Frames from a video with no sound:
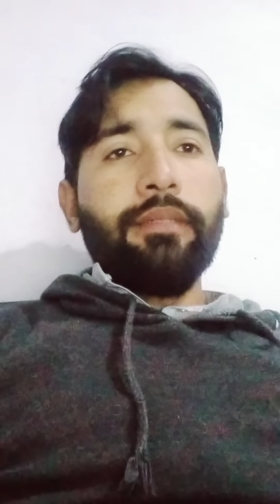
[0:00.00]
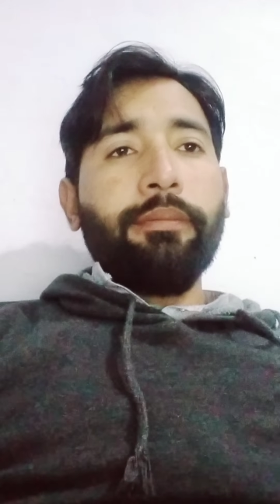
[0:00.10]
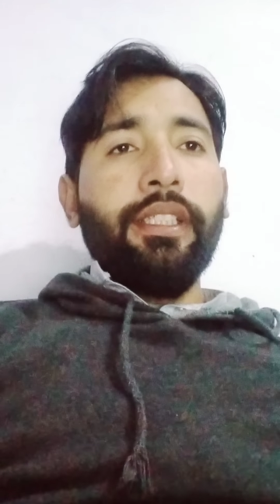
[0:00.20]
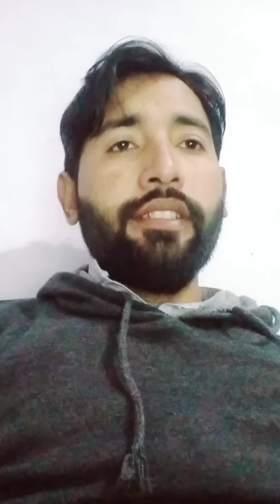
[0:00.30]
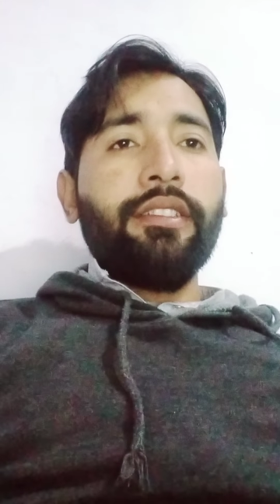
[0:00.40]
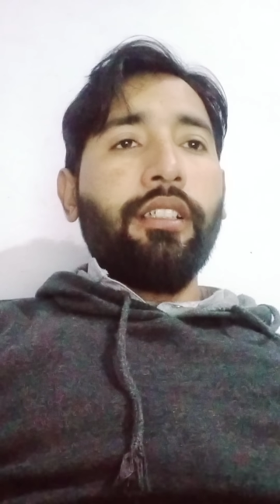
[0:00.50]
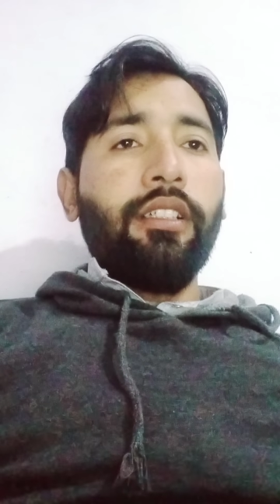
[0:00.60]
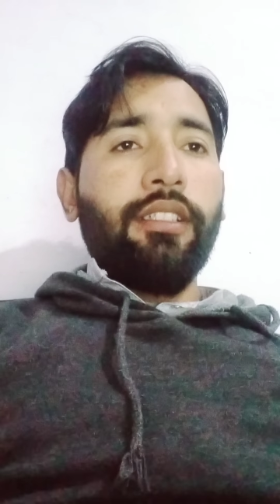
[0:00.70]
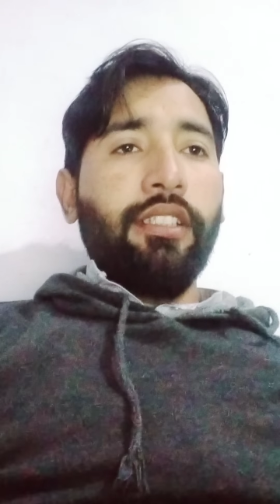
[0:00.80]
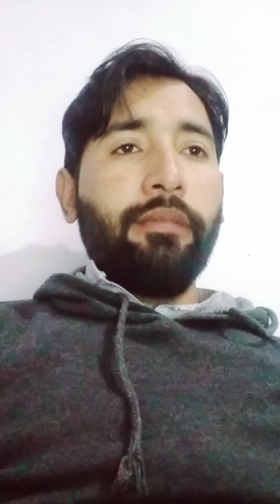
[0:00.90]
based
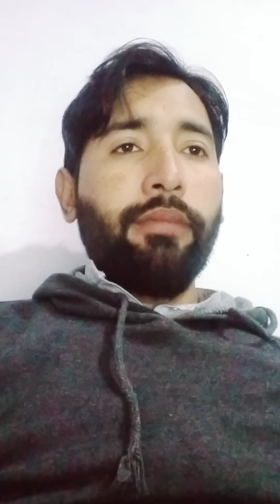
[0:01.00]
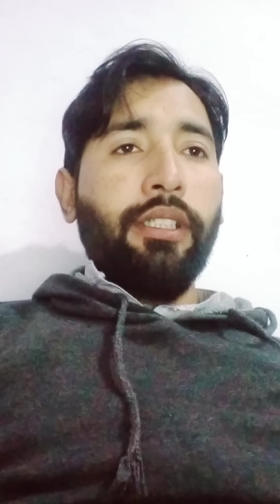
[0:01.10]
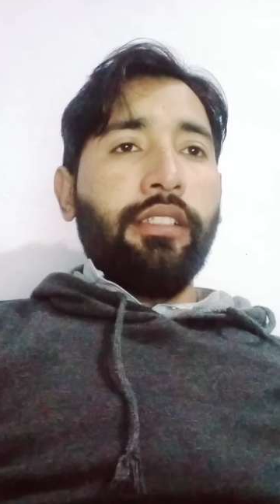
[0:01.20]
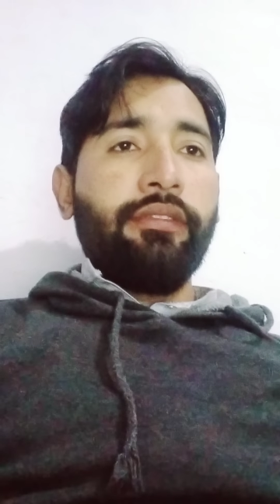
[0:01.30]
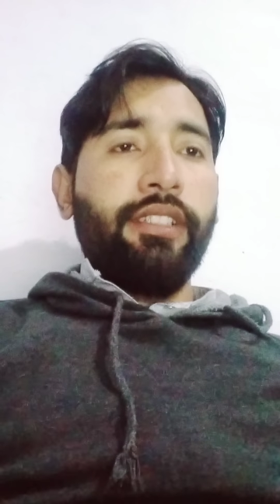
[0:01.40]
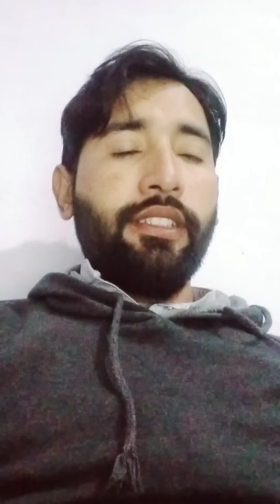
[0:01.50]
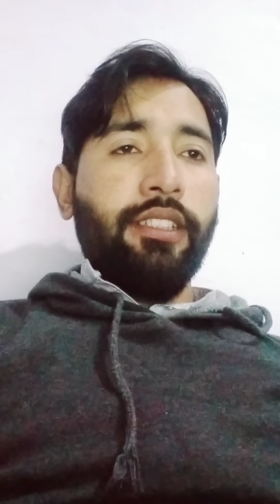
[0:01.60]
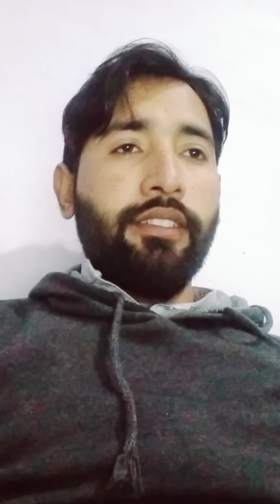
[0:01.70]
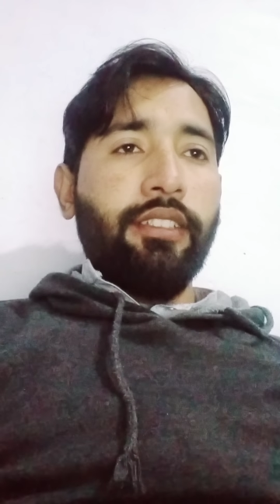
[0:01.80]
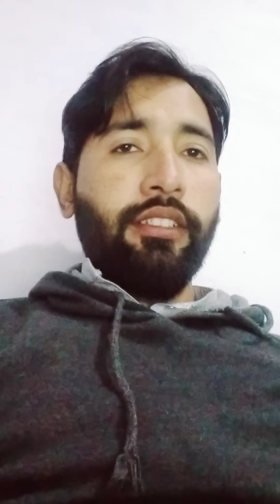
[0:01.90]
on a number of
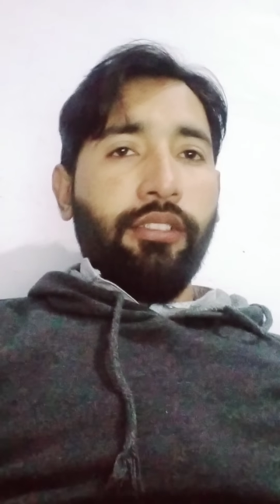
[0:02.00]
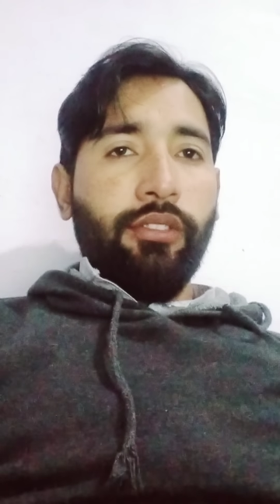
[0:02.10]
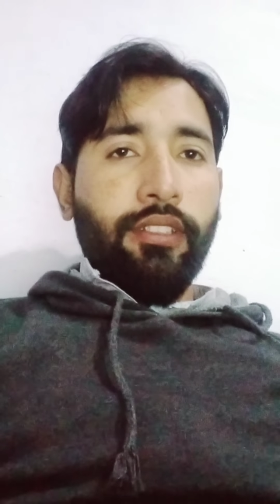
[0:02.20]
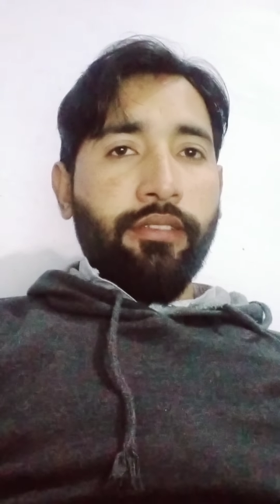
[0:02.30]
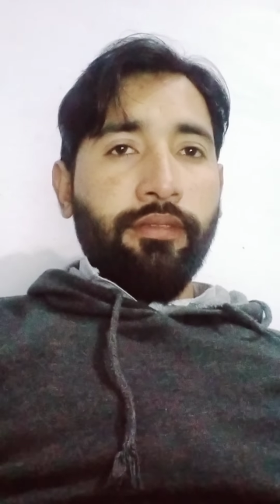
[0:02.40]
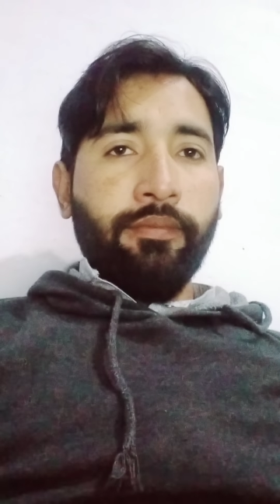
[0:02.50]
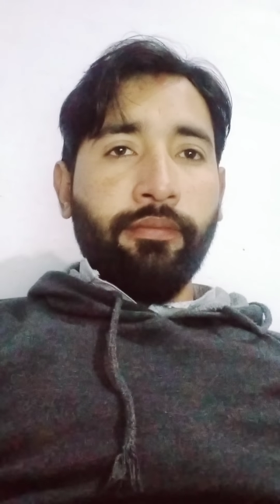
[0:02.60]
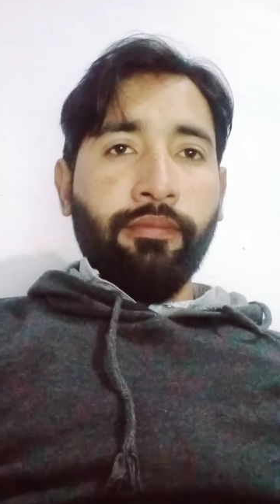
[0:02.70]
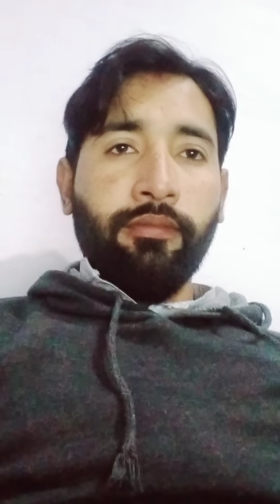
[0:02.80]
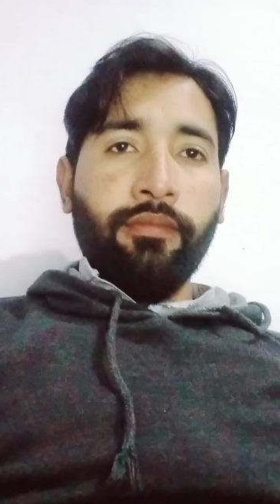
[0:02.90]
features including
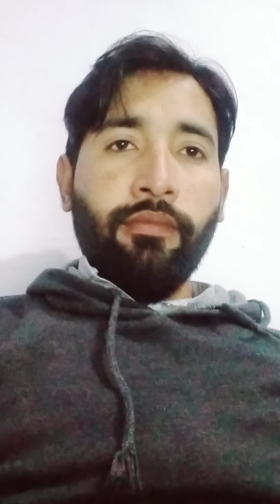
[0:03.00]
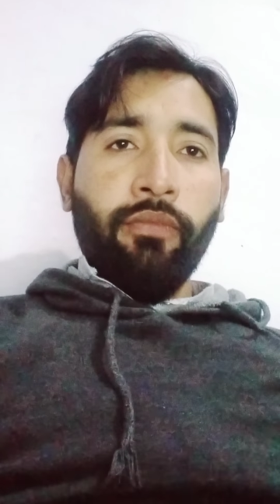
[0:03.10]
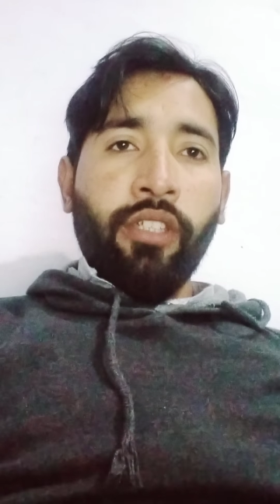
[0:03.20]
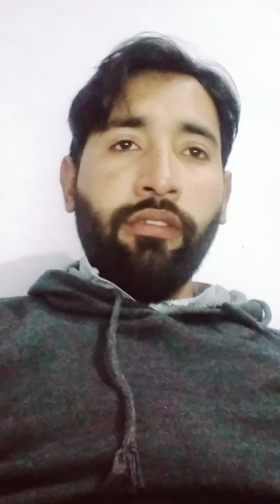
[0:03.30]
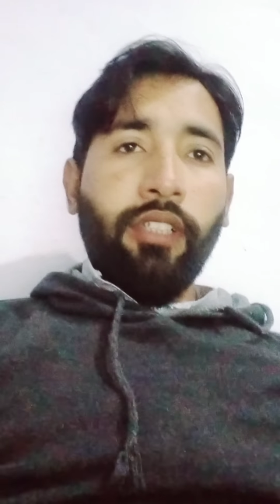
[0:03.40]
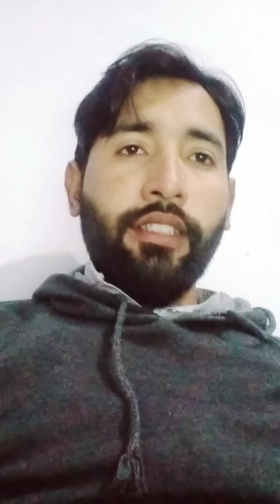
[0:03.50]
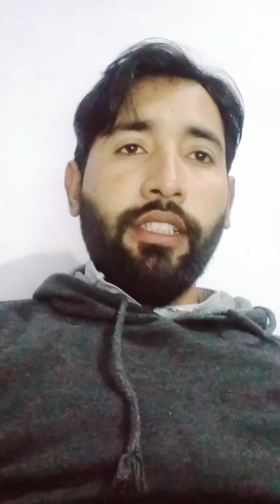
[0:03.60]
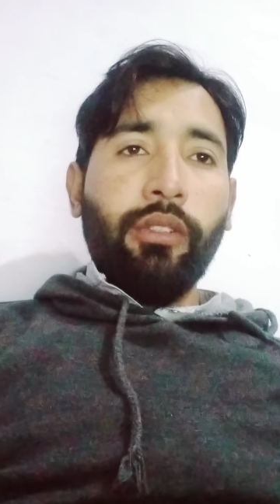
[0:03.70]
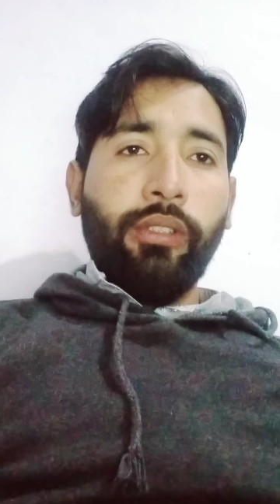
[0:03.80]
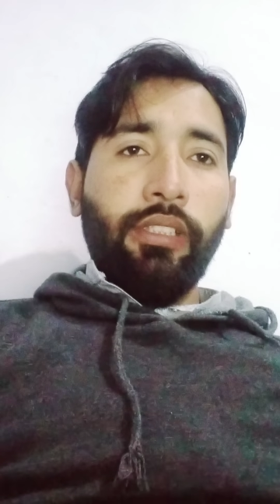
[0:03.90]
what they
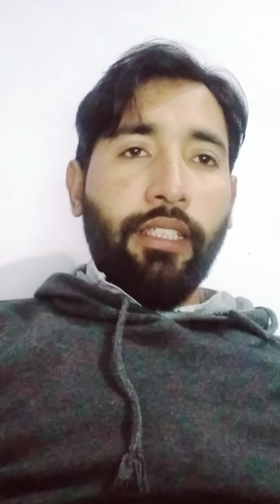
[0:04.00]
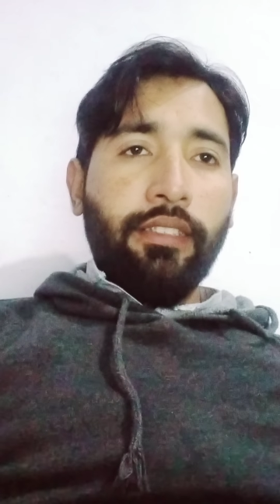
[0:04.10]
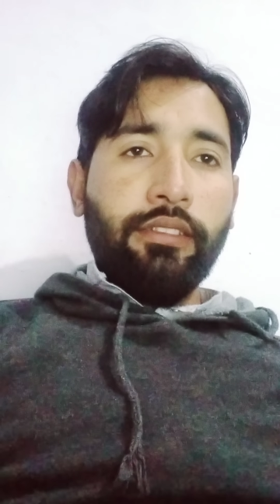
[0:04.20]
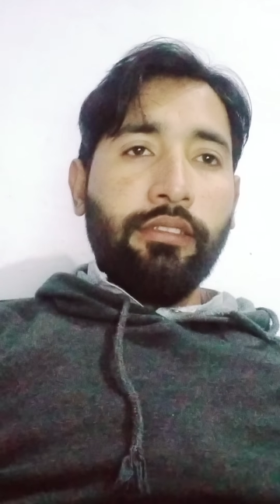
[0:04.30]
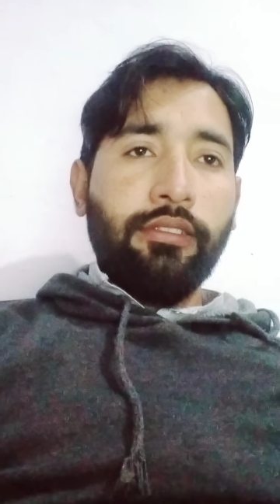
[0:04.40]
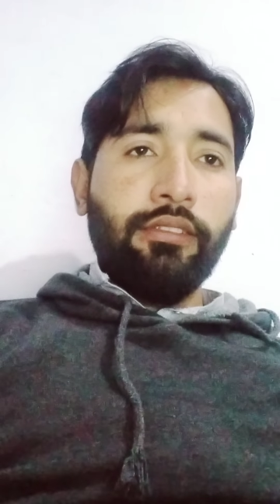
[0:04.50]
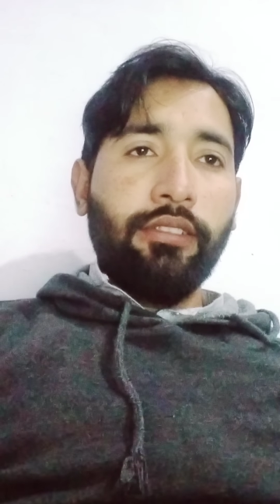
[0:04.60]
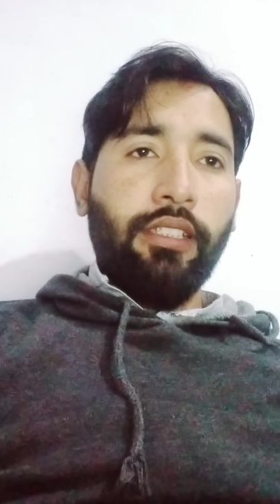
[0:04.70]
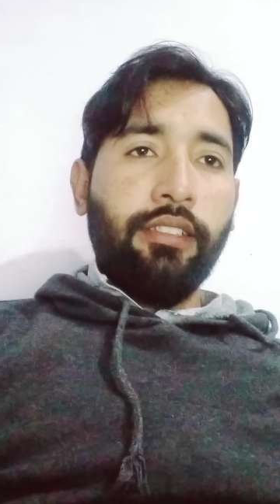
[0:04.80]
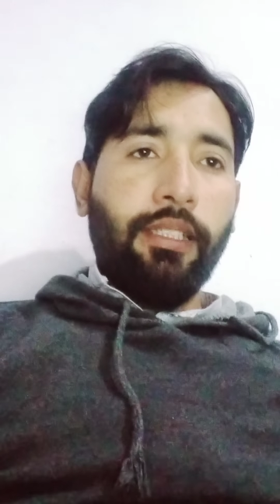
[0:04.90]
look like,
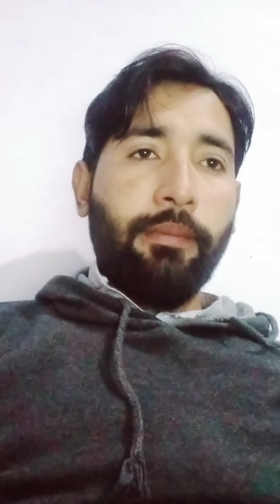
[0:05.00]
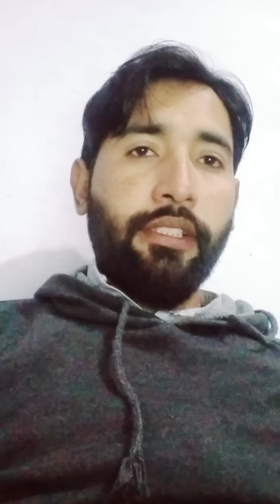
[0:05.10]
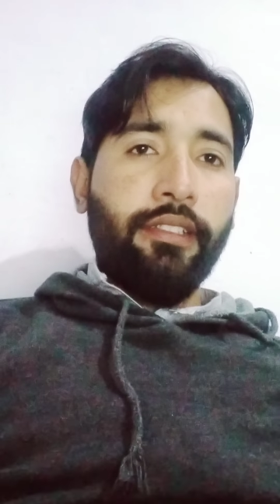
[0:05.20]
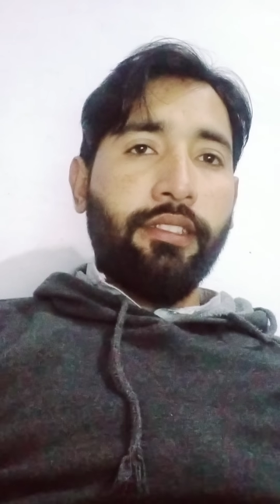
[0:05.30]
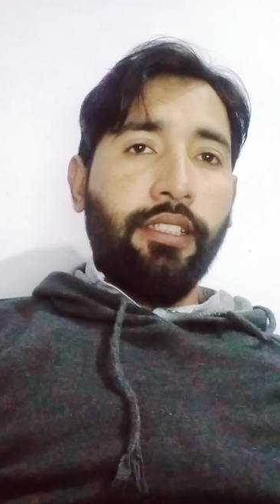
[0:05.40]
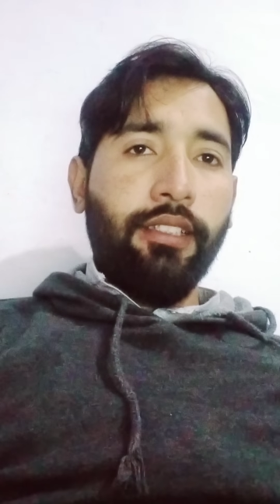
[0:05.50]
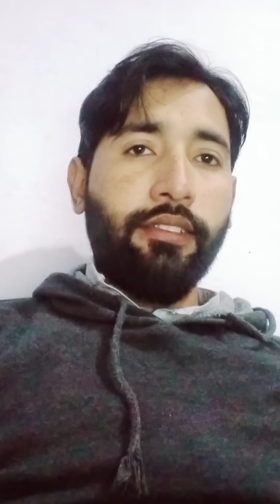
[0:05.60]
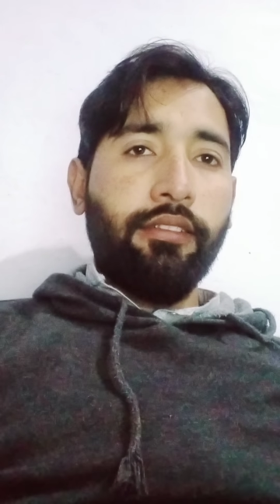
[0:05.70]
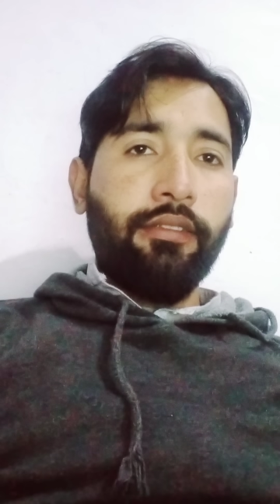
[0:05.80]
their shapes and size,